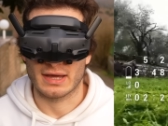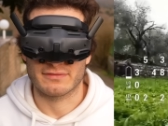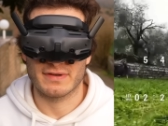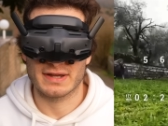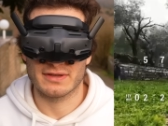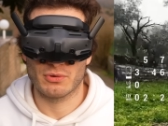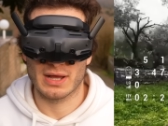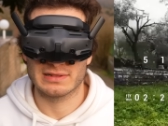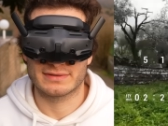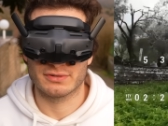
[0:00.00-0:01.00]
very
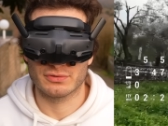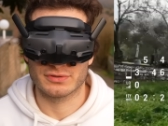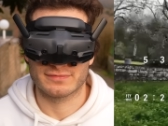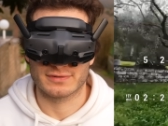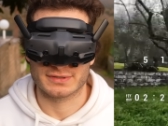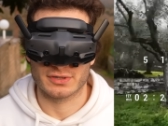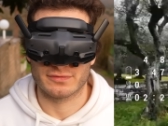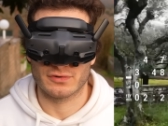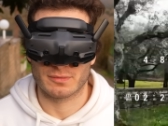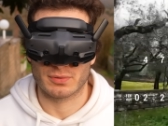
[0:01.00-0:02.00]
well tuned for the
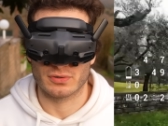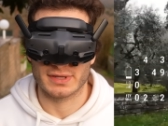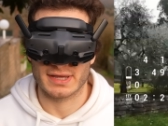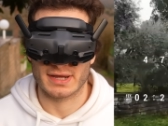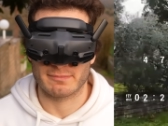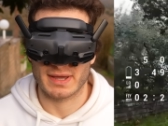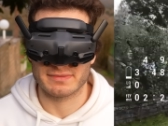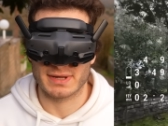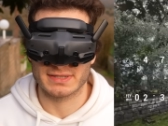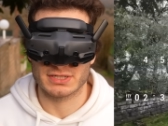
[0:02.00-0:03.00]
O4 Pro. They are made
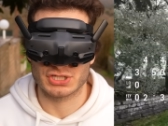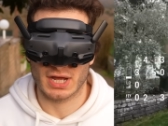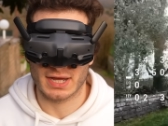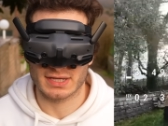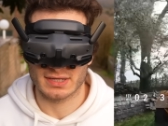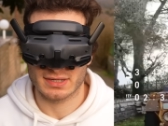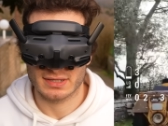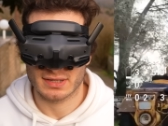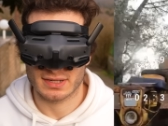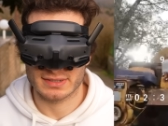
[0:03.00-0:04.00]
by DJI
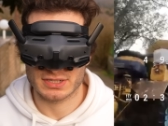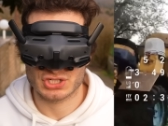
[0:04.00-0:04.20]
and they